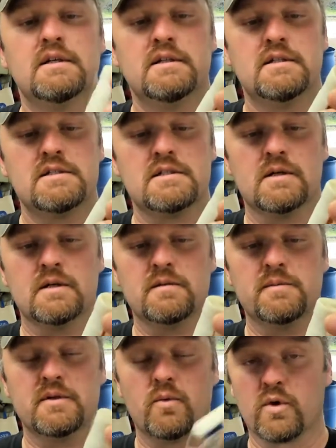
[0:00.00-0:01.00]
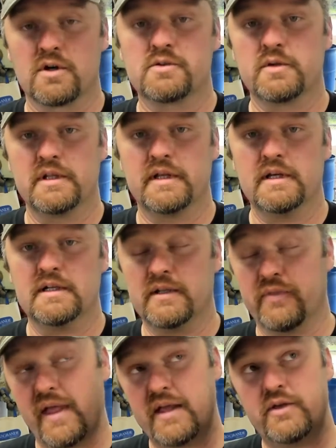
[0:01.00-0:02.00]
So but it works really good
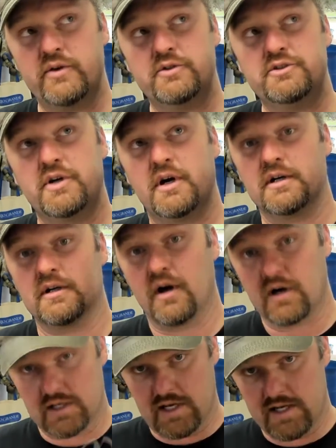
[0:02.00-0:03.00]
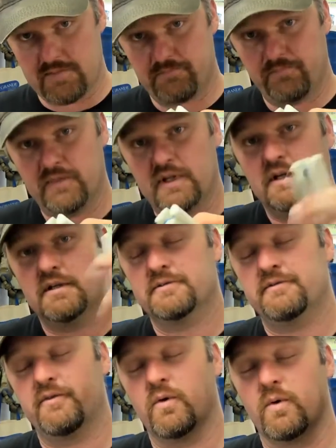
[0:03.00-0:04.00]
and thank you John Harkai
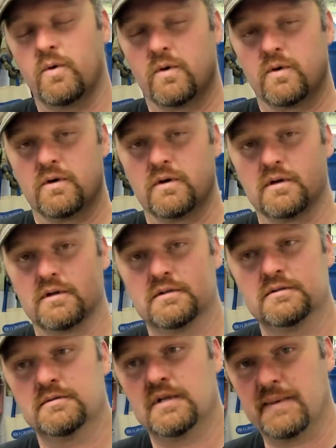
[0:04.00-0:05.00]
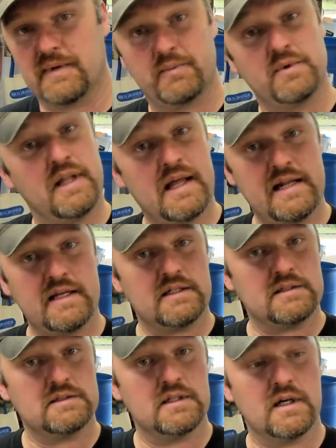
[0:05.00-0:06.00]
for coming up with the
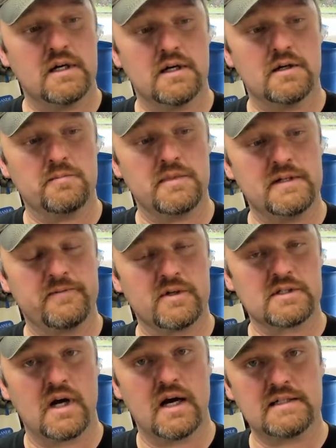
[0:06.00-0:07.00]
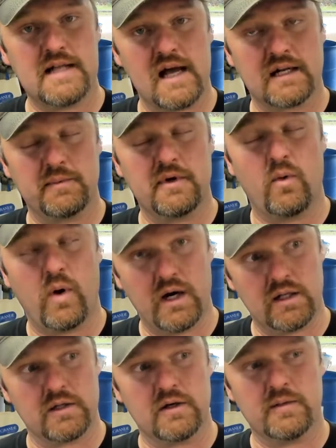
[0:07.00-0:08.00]
idea. Um, he first contacted me a
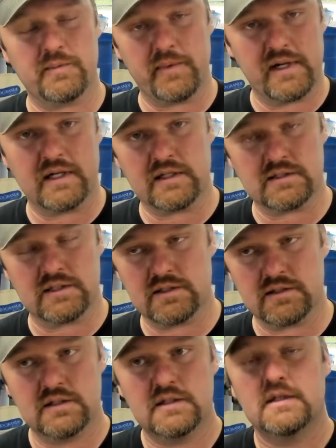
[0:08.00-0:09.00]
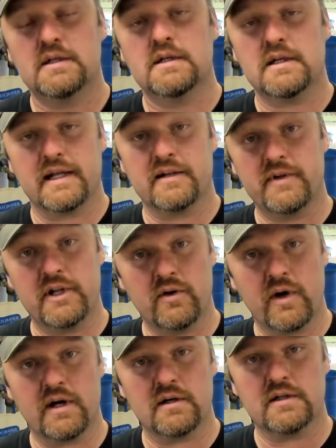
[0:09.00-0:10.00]
while ago. I've been meaning to, to get a
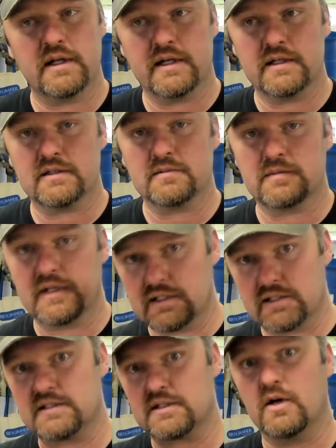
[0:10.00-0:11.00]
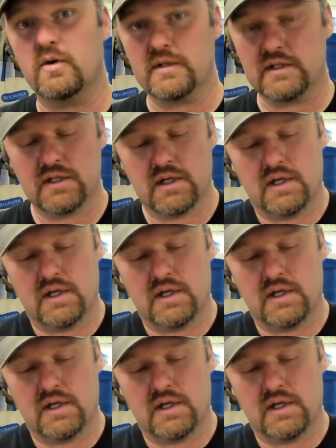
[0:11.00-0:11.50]
video out and get this going